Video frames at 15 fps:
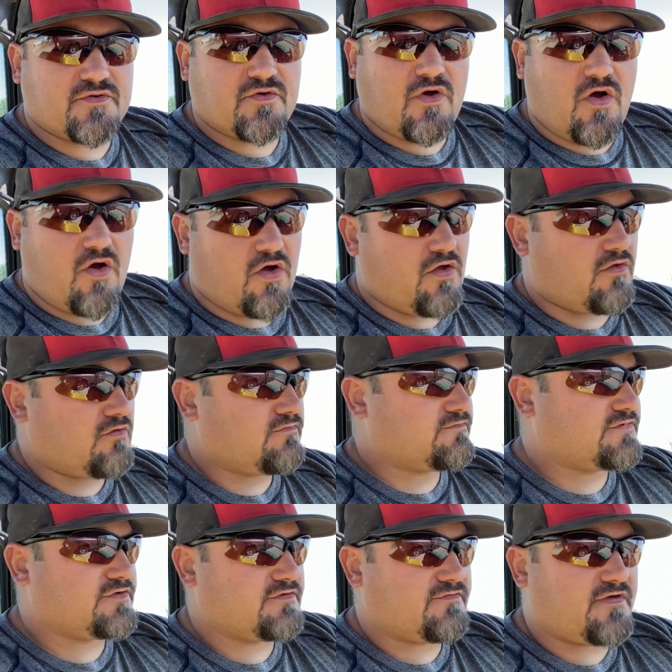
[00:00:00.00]
All
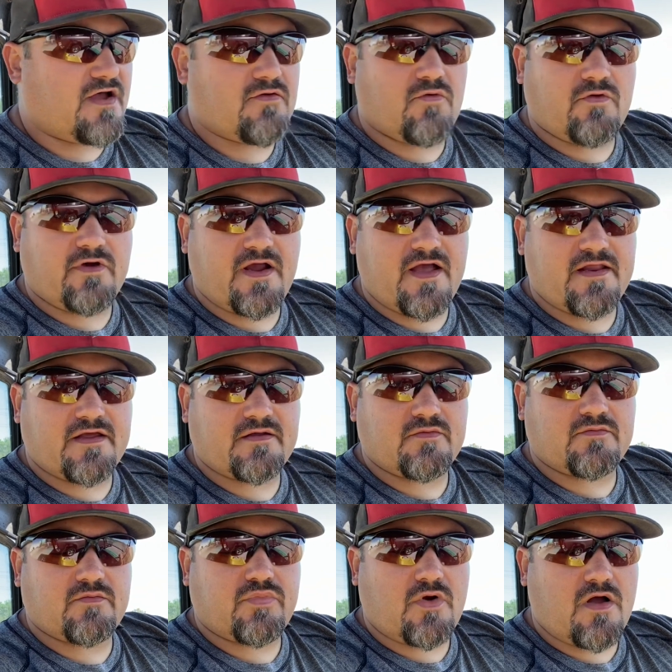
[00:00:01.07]
certified organic
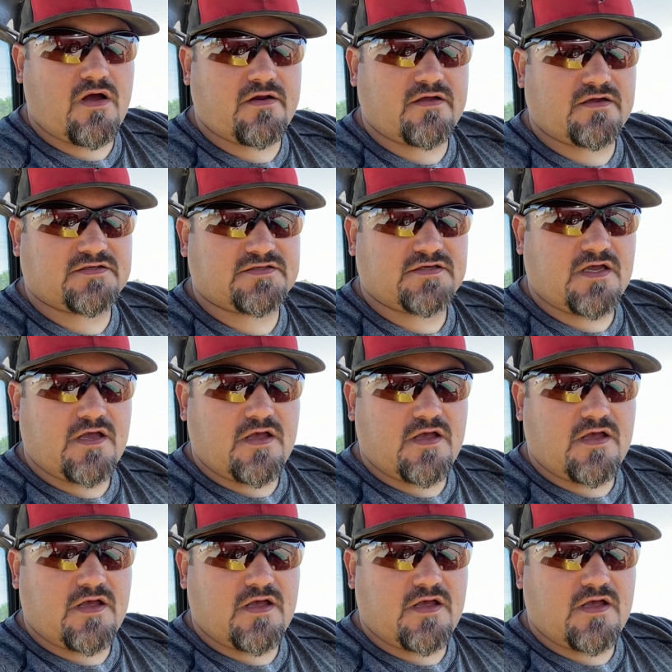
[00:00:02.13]
products,